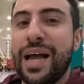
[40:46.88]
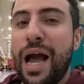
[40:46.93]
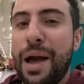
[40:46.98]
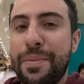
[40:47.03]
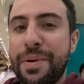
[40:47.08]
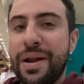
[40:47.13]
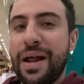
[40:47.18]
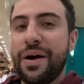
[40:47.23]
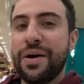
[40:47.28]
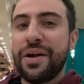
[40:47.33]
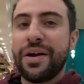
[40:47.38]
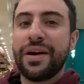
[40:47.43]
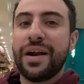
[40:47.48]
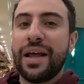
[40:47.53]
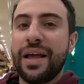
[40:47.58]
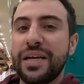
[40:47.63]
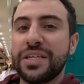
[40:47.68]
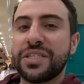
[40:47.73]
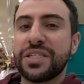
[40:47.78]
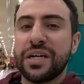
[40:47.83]
I've been out here in
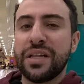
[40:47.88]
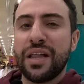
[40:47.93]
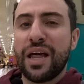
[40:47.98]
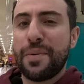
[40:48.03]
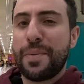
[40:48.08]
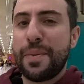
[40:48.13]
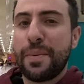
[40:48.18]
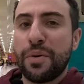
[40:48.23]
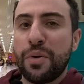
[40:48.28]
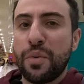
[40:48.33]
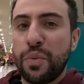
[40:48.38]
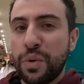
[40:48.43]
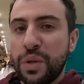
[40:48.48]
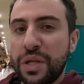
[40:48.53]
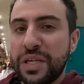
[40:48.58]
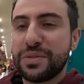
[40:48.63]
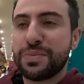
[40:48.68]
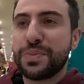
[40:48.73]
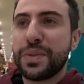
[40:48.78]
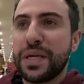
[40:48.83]
Asia. A lot of people
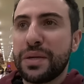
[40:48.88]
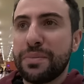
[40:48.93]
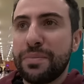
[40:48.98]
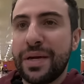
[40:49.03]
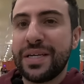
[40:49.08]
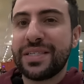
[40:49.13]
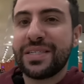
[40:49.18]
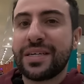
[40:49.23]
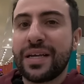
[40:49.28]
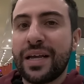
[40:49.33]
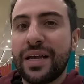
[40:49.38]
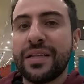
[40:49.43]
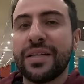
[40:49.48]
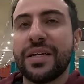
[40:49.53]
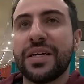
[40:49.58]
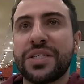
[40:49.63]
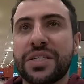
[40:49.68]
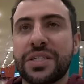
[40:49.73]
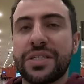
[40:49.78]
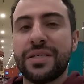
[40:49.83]
really speak basic
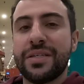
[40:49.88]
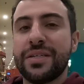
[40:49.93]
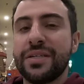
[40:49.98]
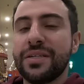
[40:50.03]
English.